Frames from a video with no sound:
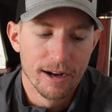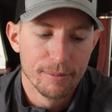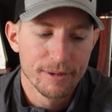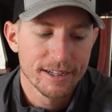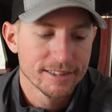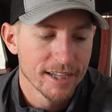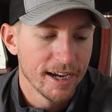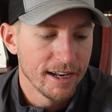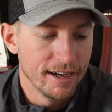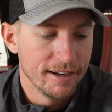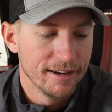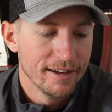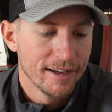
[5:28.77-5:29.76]
I'm
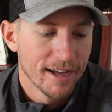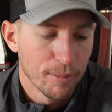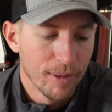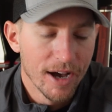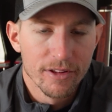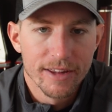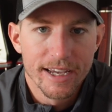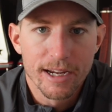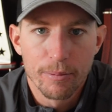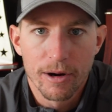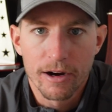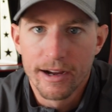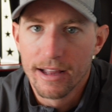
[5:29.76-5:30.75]
excited about Lake
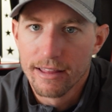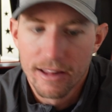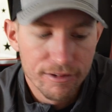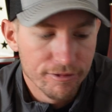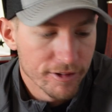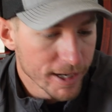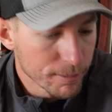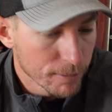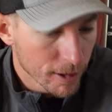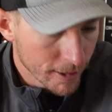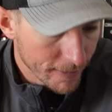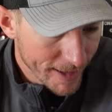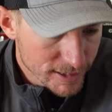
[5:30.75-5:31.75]
Murray. I love Lake
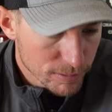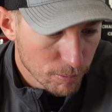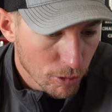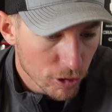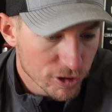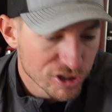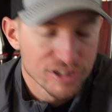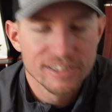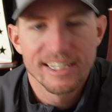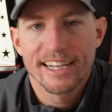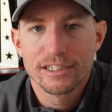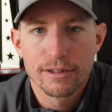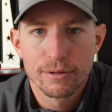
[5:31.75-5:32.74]
Murray. That's March
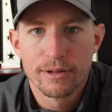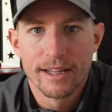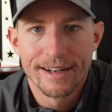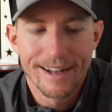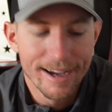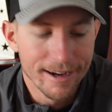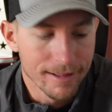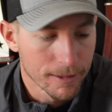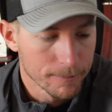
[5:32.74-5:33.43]
6th through the 9th.